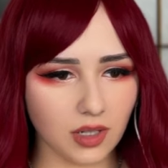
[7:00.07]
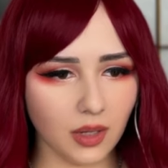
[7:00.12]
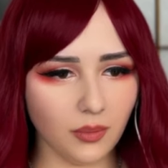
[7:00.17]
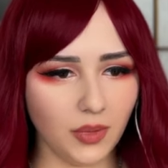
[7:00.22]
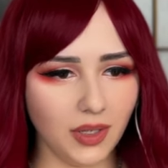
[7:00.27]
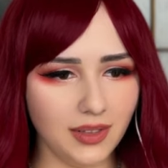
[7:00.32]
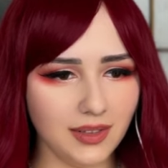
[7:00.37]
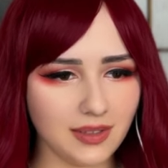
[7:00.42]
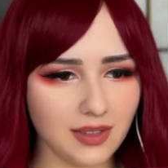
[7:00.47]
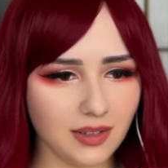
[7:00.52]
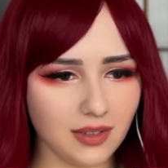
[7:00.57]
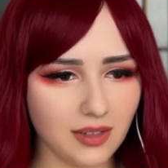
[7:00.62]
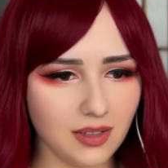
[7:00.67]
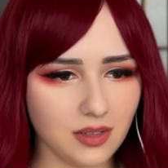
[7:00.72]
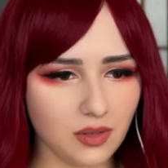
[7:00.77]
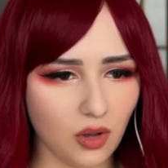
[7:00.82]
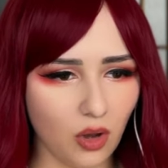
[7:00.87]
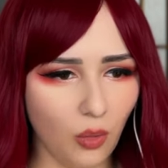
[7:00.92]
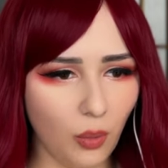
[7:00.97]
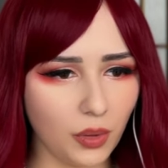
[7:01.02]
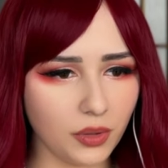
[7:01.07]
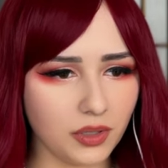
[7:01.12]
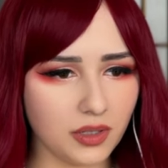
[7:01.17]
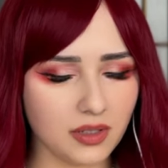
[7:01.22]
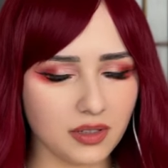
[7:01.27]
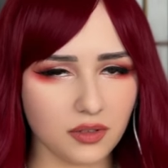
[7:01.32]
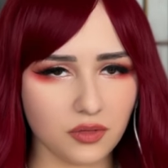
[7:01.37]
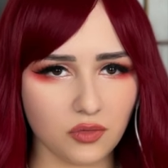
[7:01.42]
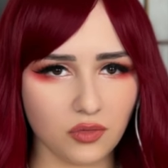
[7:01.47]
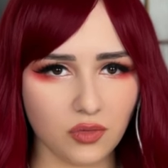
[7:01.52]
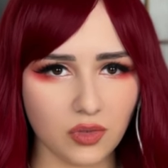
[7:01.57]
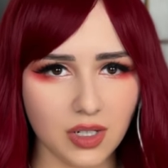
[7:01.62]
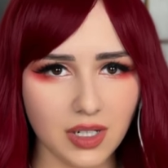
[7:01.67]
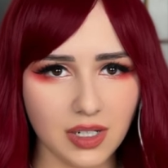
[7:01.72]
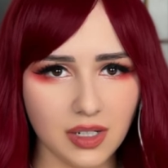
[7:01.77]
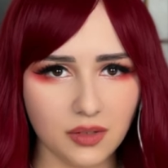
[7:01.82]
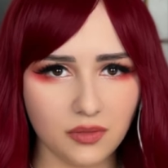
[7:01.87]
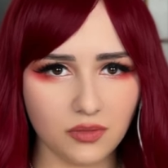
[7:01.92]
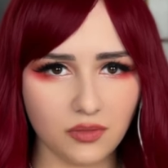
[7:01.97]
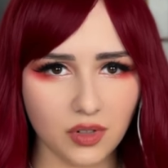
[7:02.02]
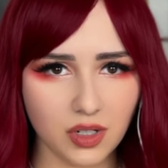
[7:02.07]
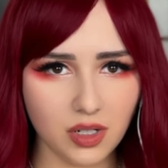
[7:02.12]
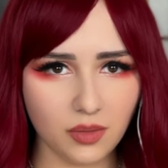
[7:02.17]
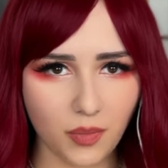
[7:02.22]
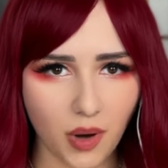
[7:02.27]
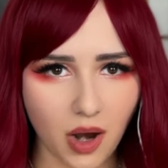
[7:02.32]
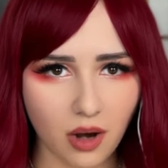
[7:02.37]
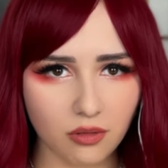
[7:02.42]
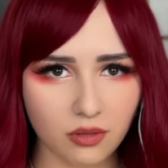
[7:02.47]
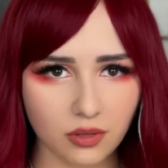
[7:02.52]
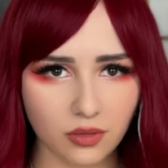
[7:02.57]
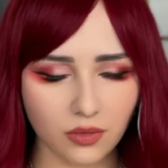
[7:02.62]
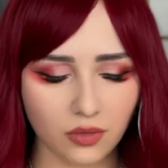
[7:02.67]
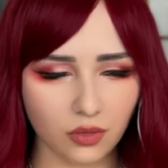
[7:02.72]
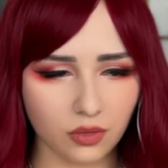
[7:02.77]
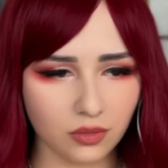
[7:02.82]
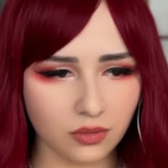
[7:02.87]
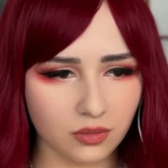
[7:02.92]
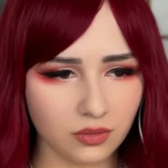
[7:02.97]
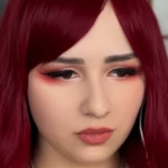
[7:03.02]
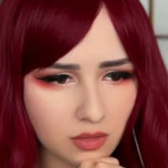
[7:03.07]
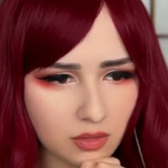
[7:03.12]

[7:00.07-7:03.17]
That means that this opponent is really, really powerful.